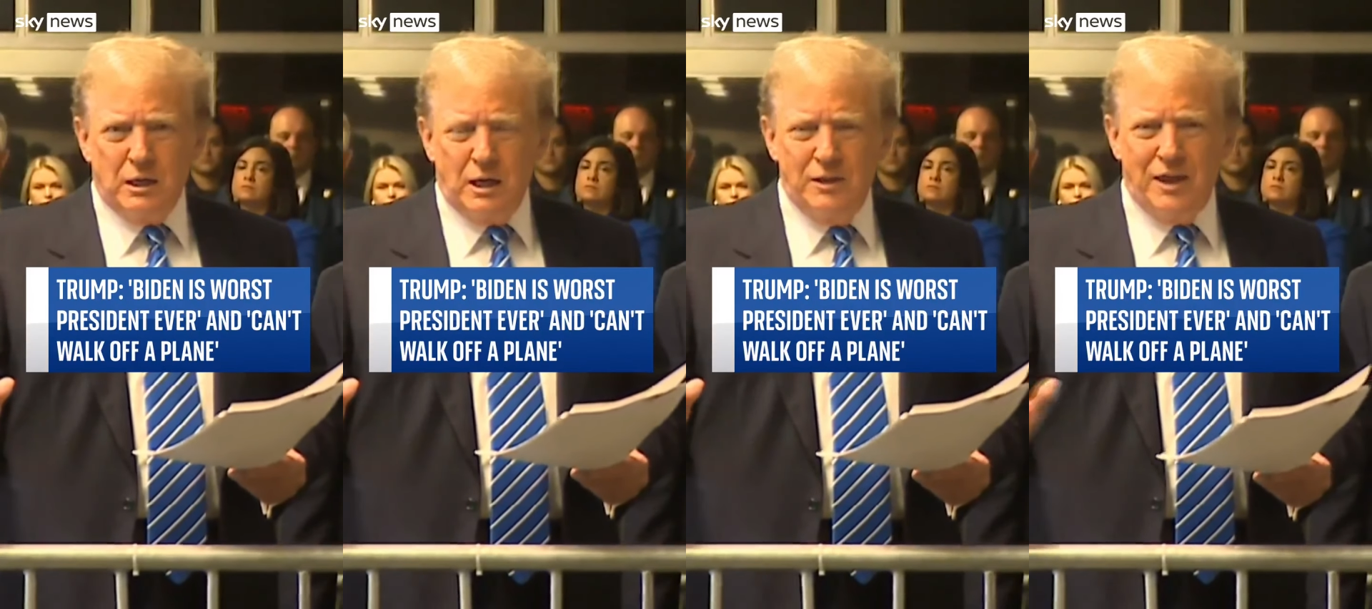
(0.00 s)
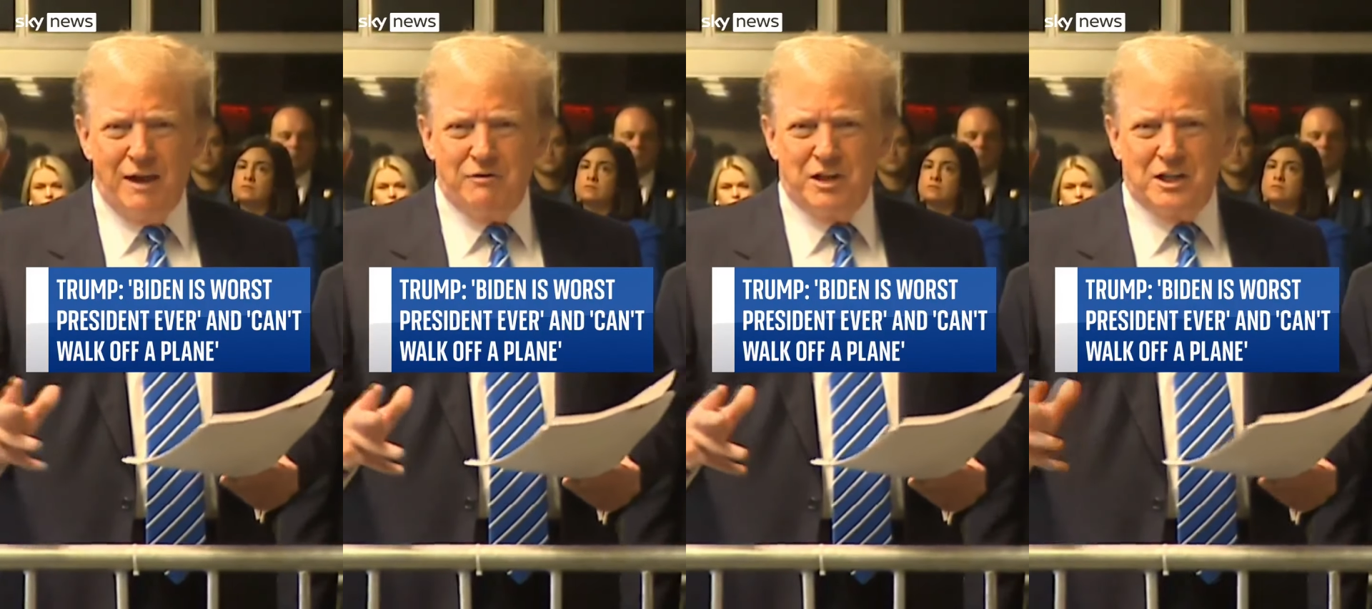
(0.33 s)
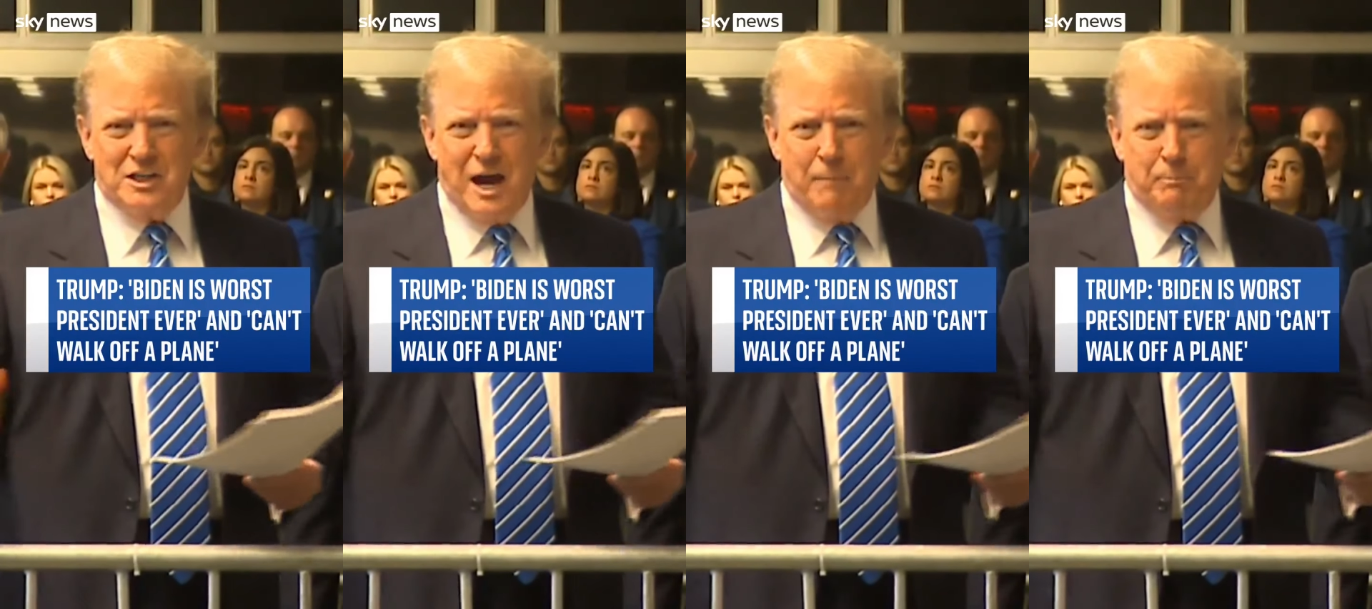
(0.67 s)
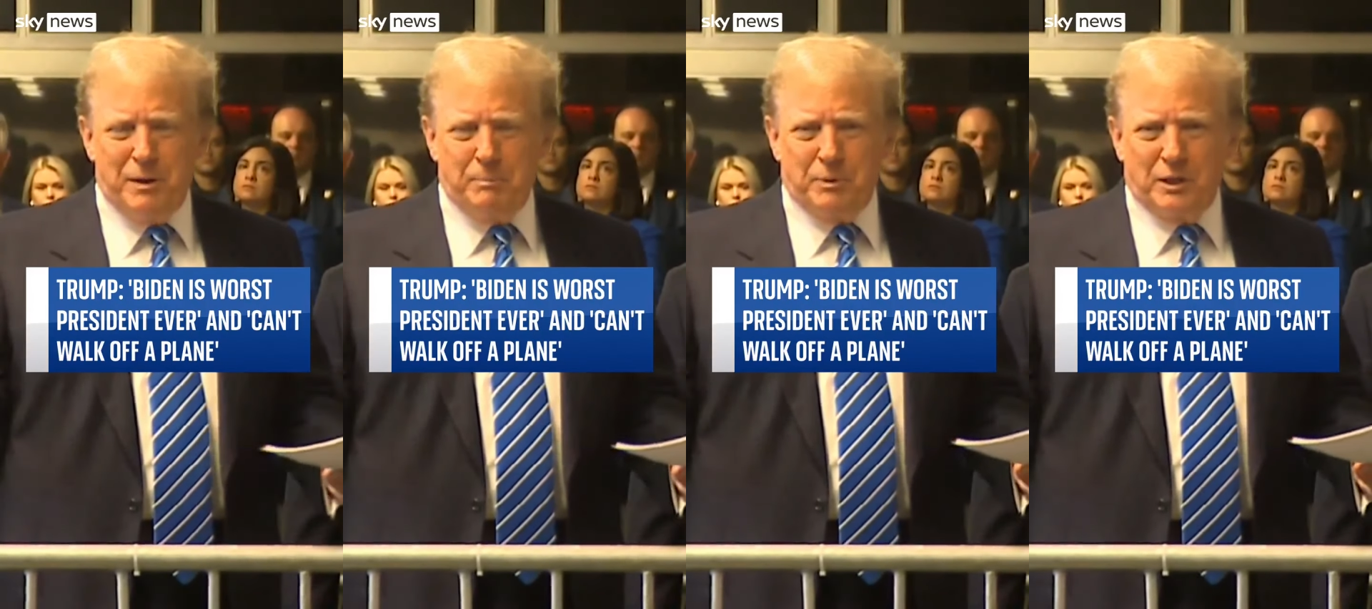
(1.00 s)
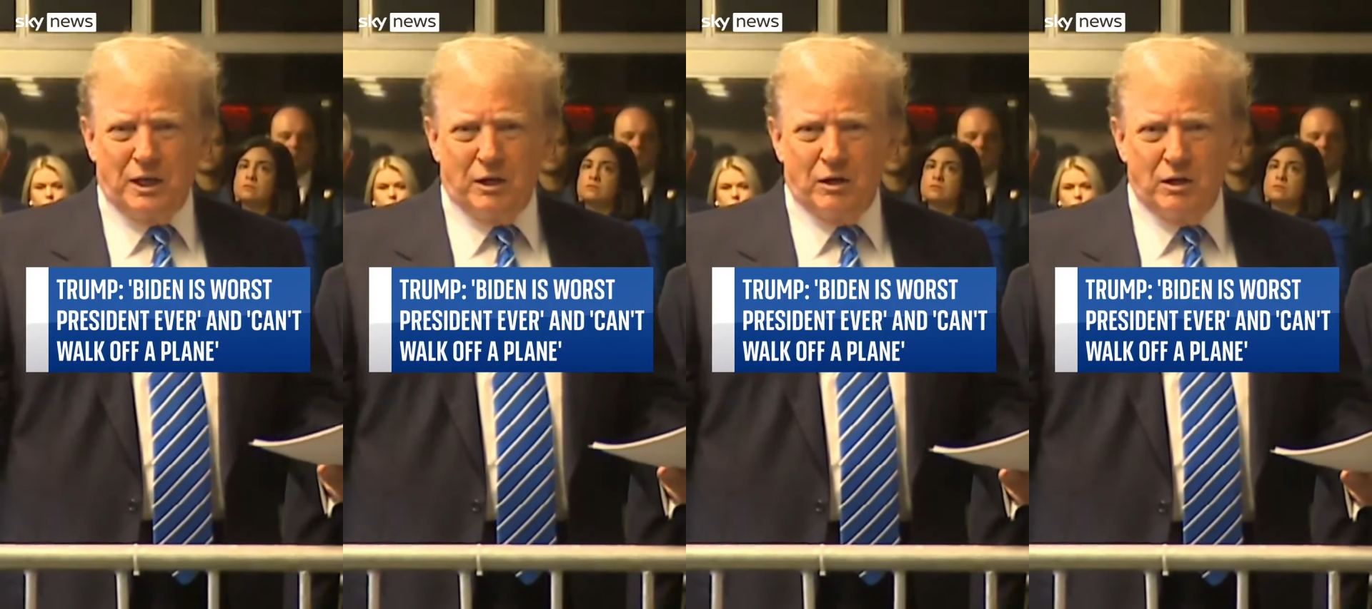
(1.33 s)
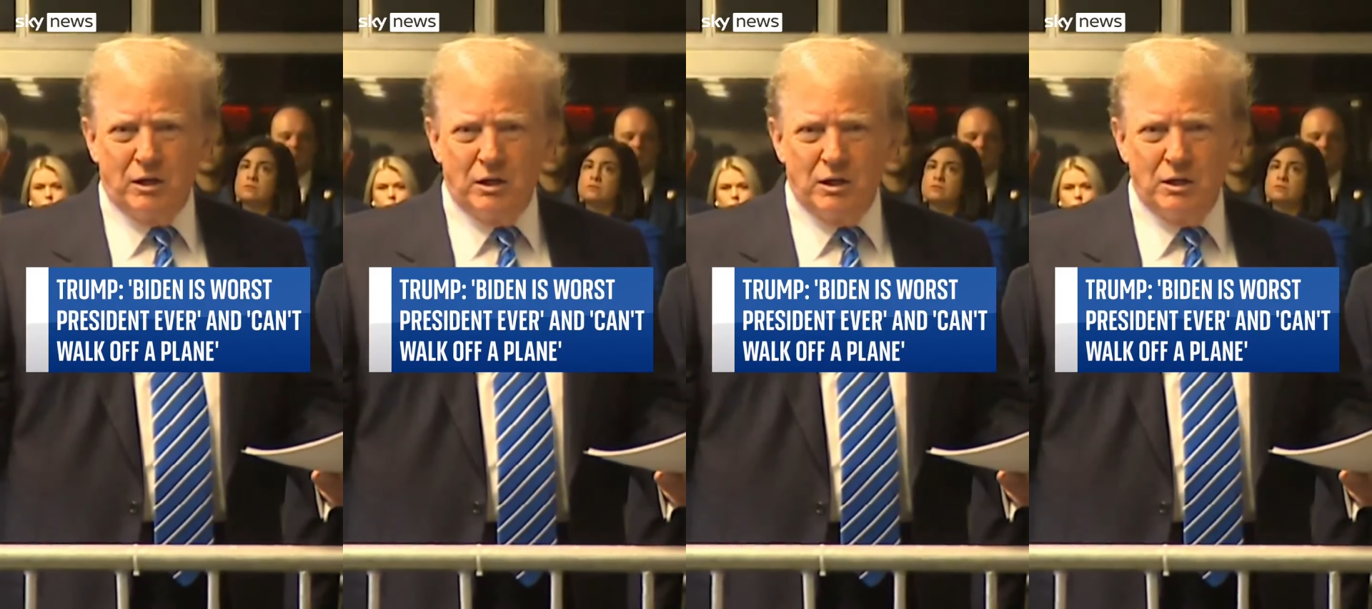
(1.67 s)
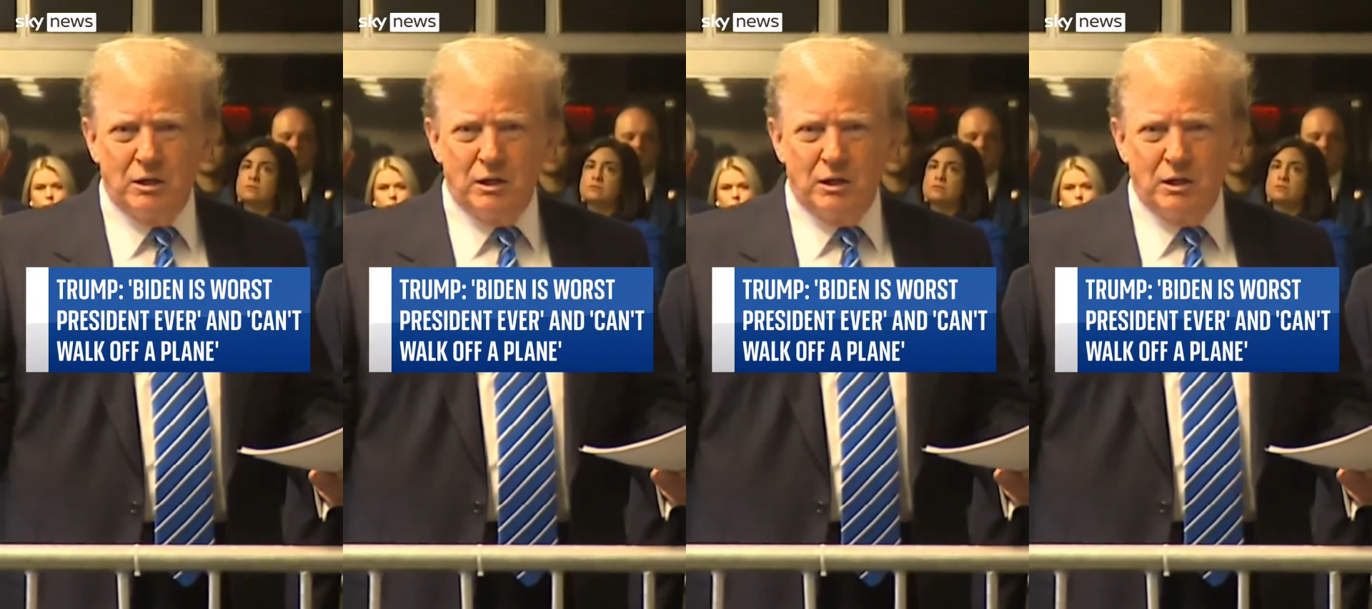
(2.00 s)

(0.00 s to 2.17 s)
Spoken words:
And they have their top people here.